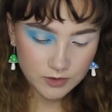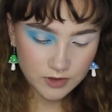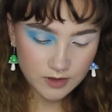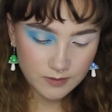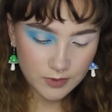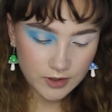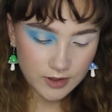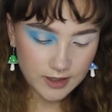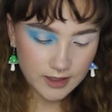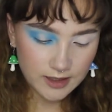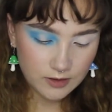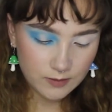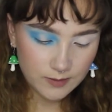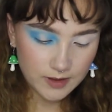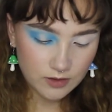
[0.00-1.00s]
just going to put a
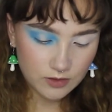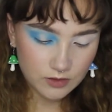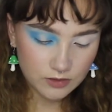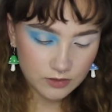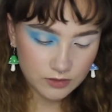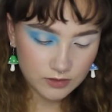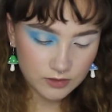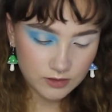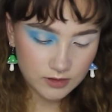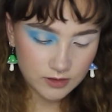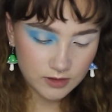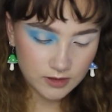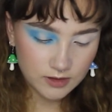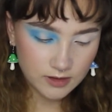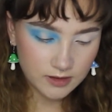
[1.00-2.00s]
little bit on
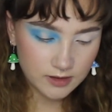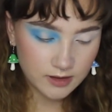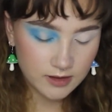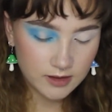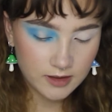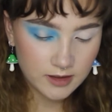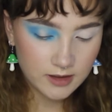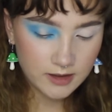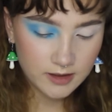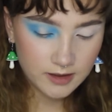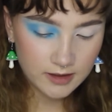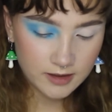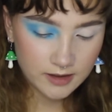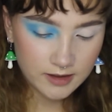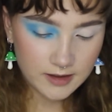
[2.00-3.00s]

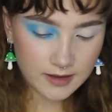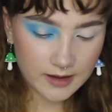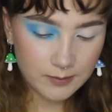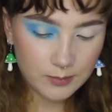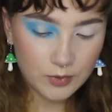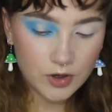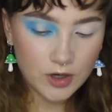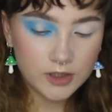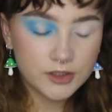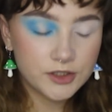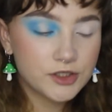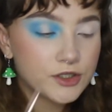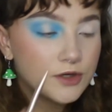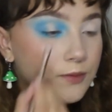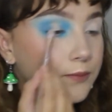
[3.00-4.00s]
that
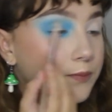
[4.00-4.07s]
brush